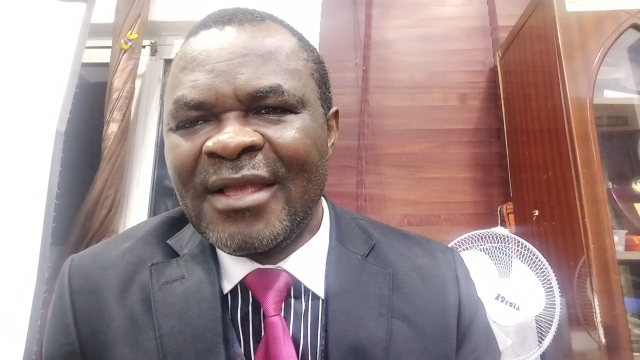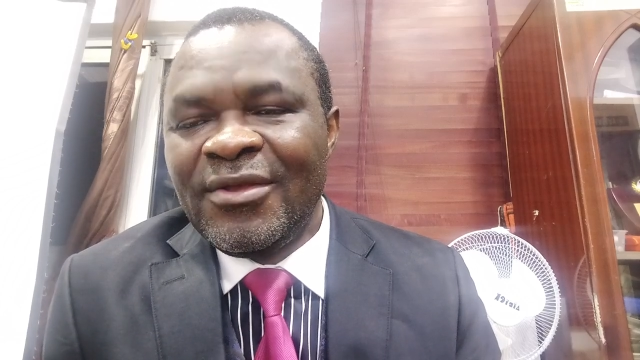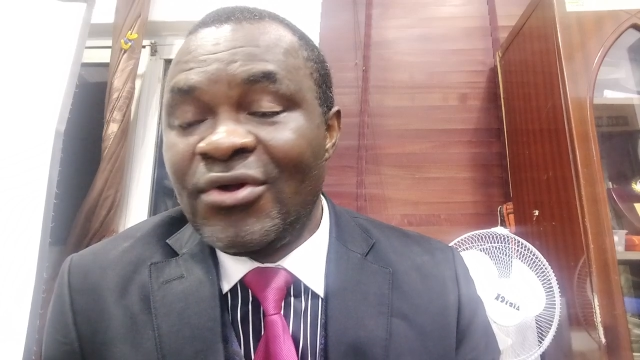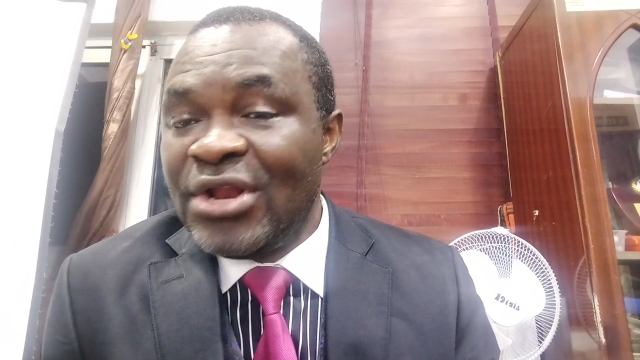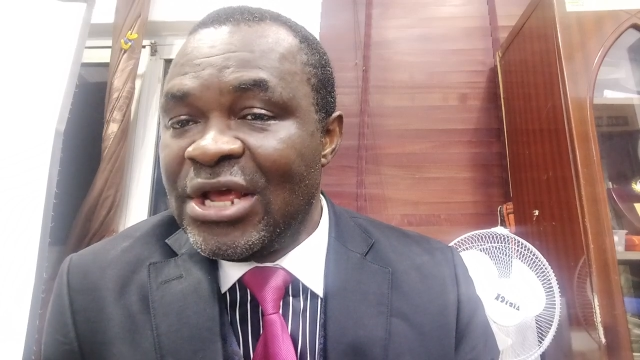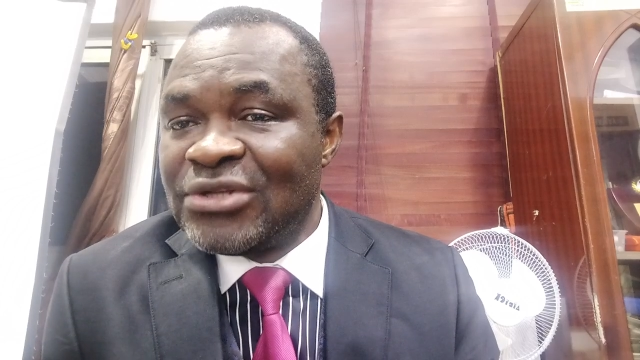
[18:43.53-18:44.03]

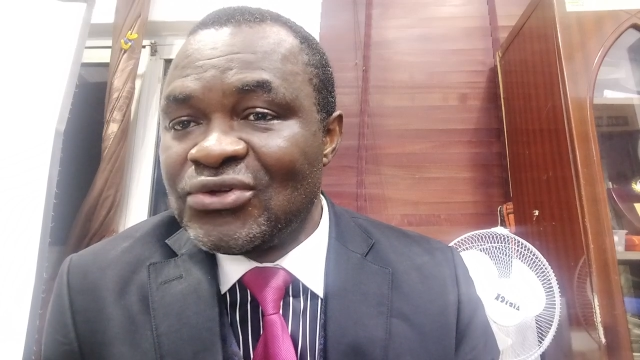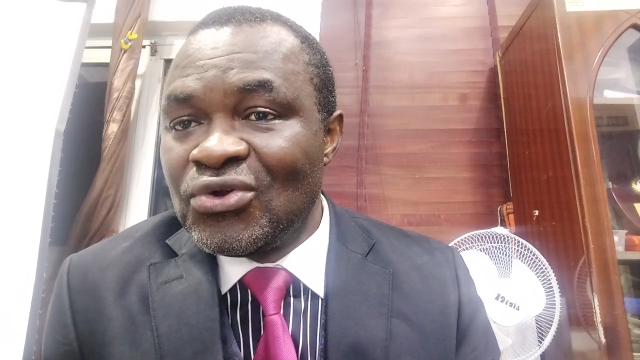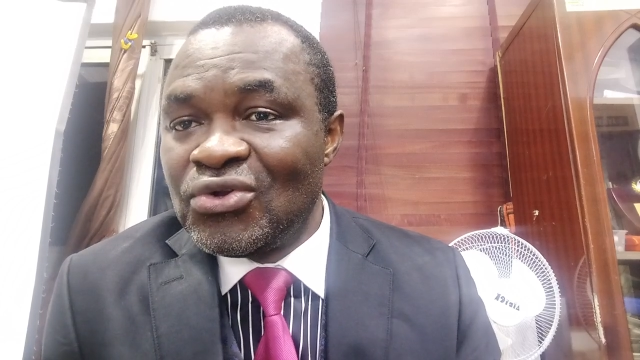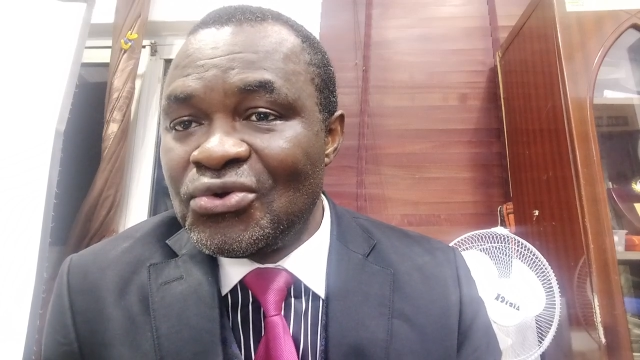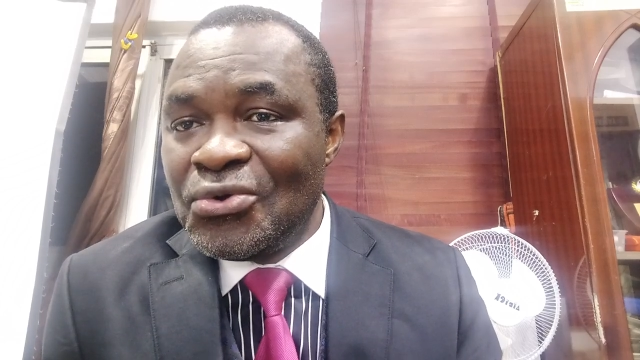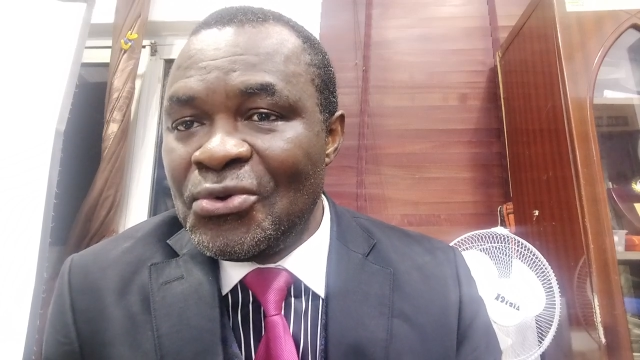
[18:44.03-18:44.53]
You need to
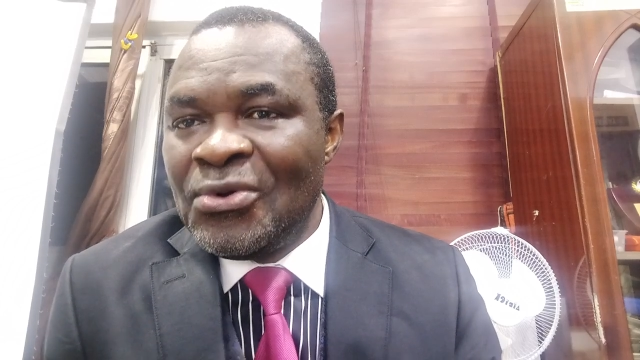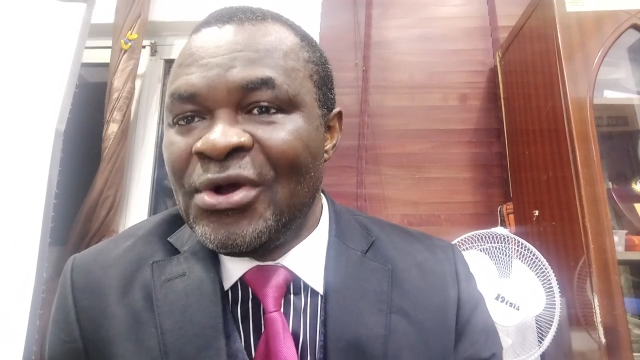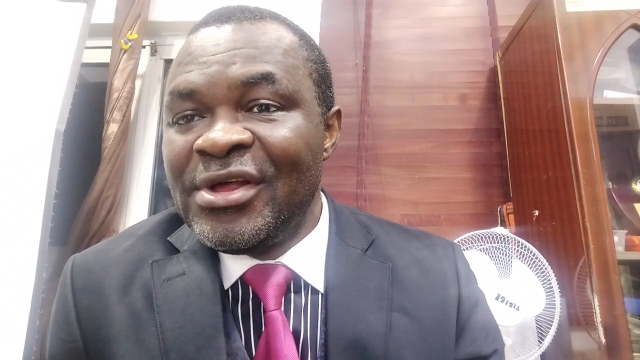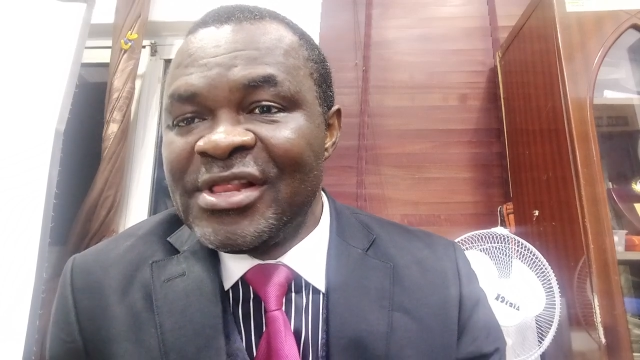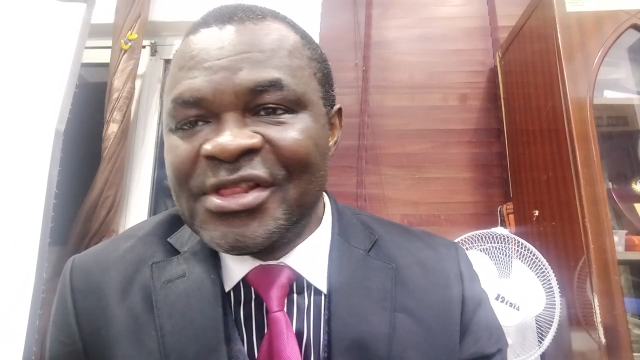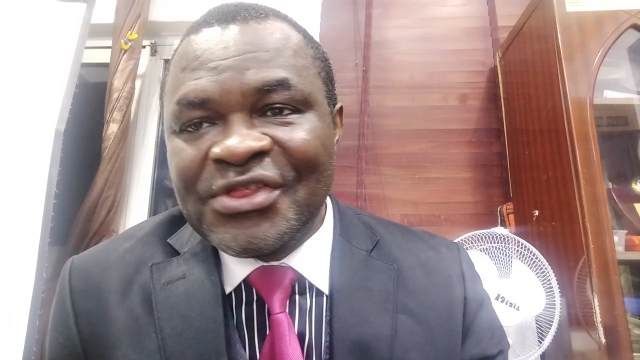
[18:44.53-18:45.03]
do
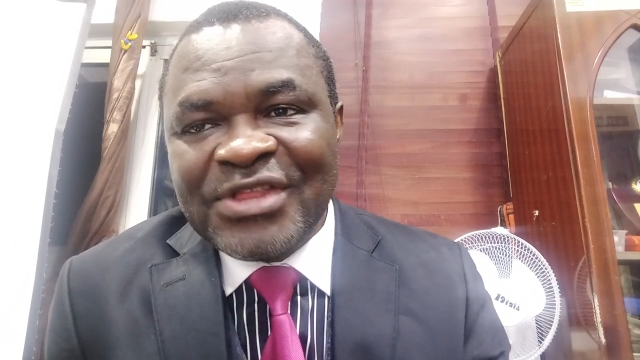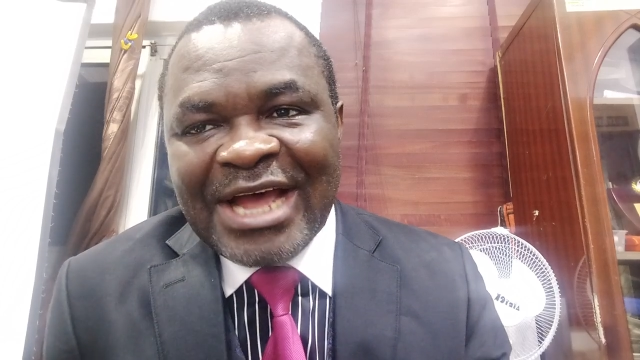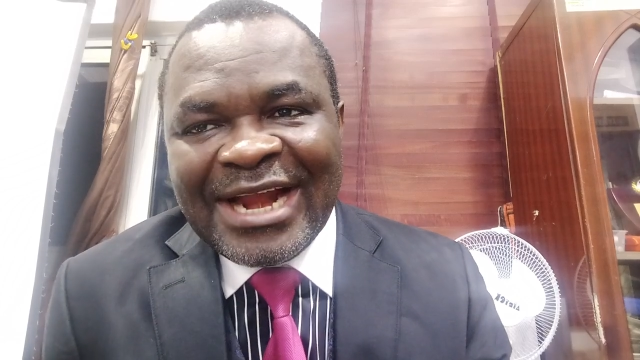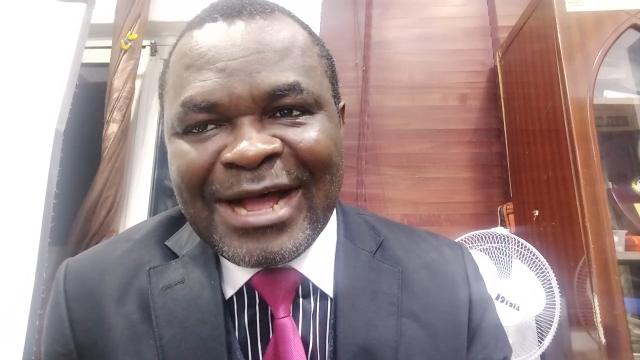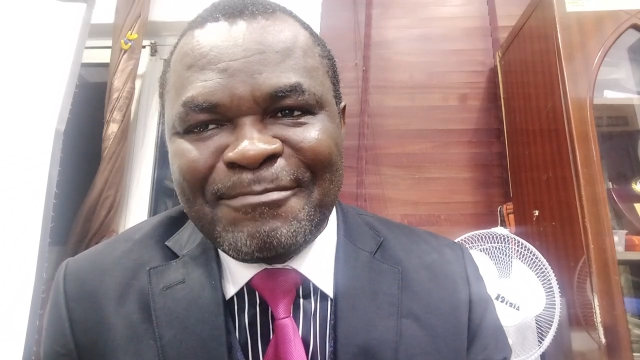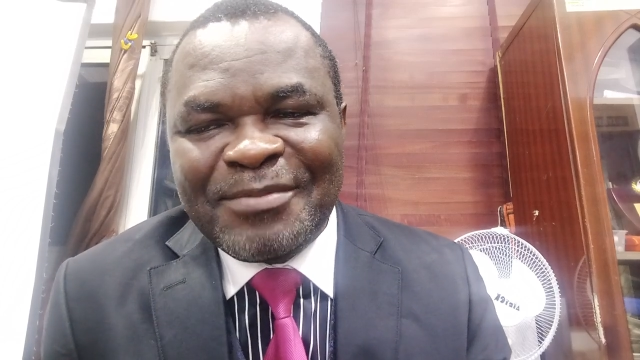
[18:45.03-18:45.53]

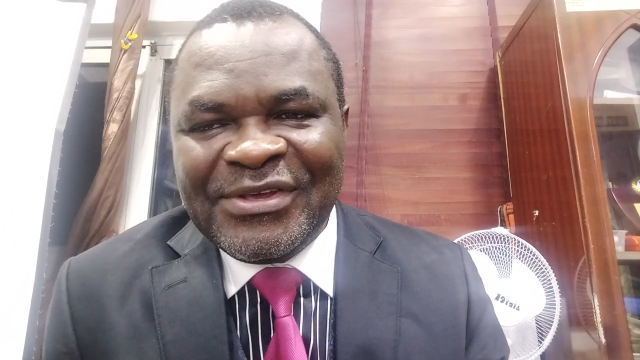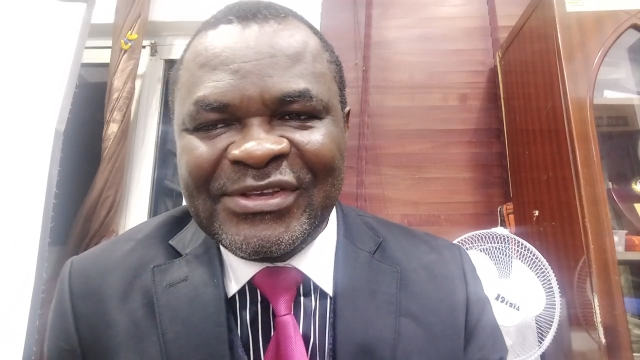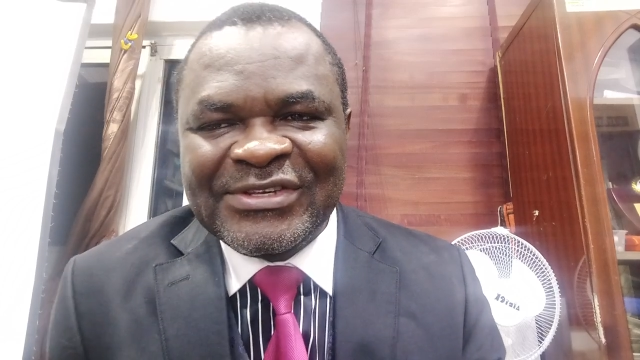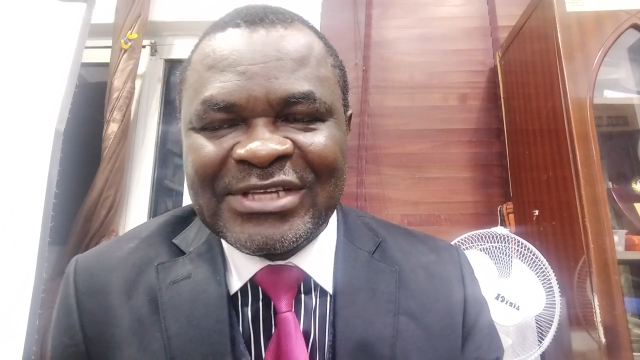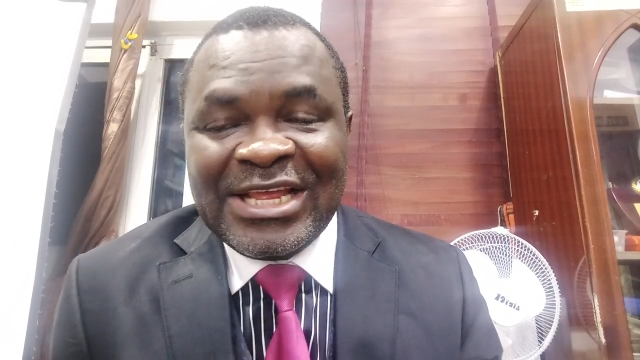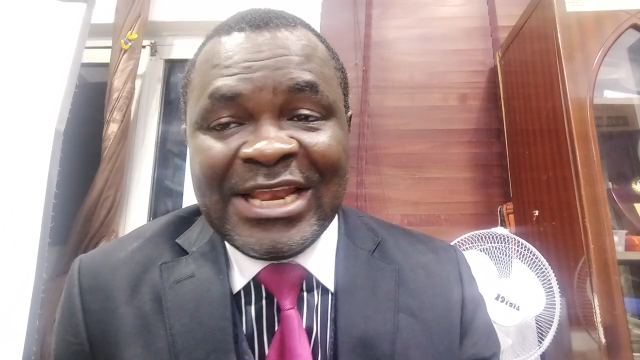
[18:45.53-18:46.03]
therapies.